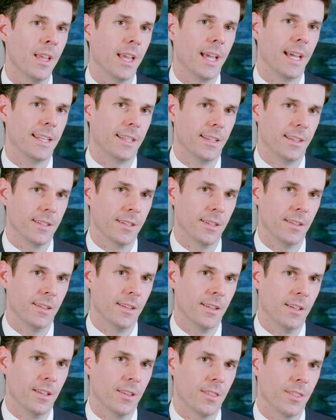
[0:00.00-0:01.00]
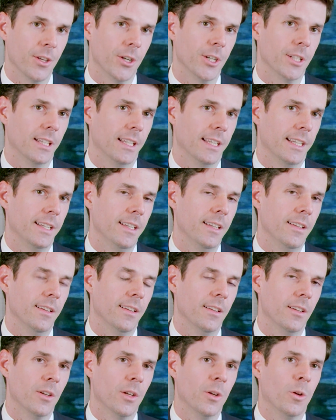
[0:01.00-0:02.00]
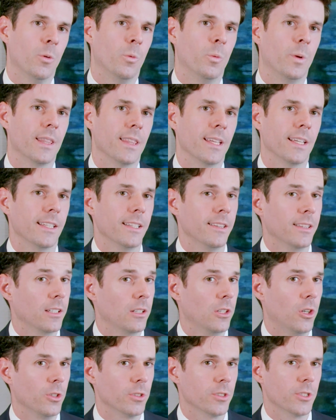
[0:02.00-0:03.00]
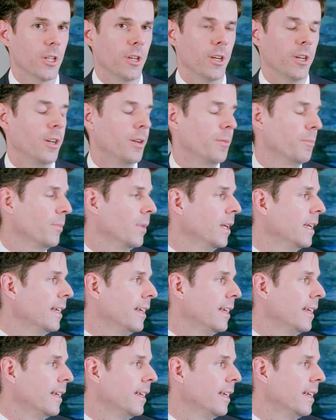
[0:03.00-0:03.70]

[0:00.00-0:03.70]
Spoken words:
And thirdly, we think in the long term,